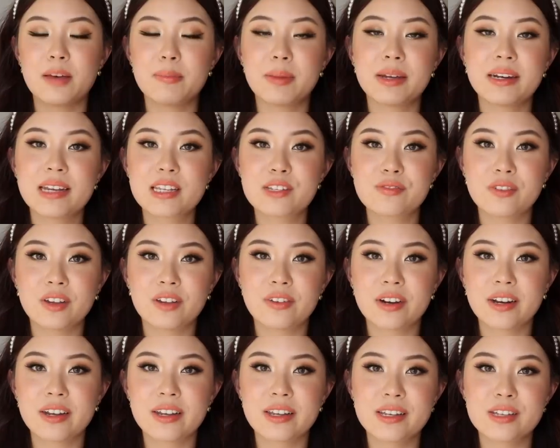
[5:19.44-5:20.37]
And my next
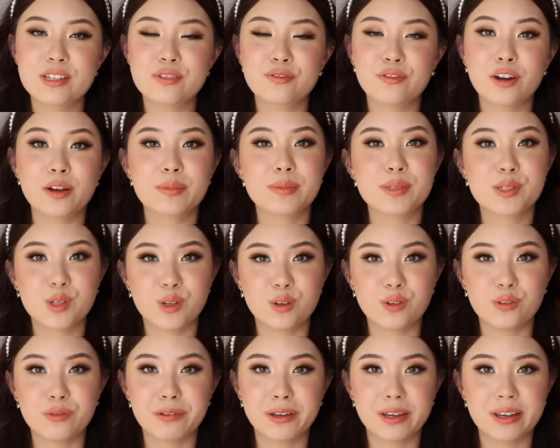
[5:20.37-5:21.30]
favorite is from
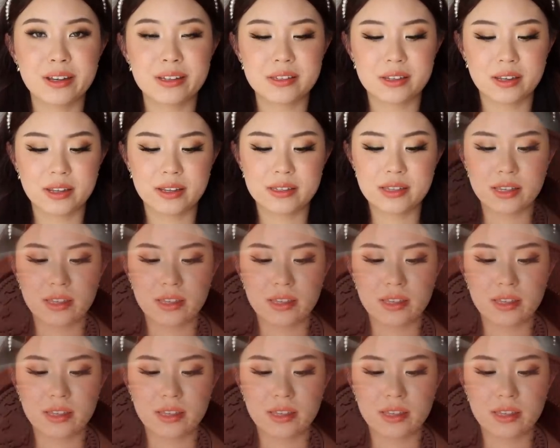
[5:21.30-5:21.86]
Too Faced. It's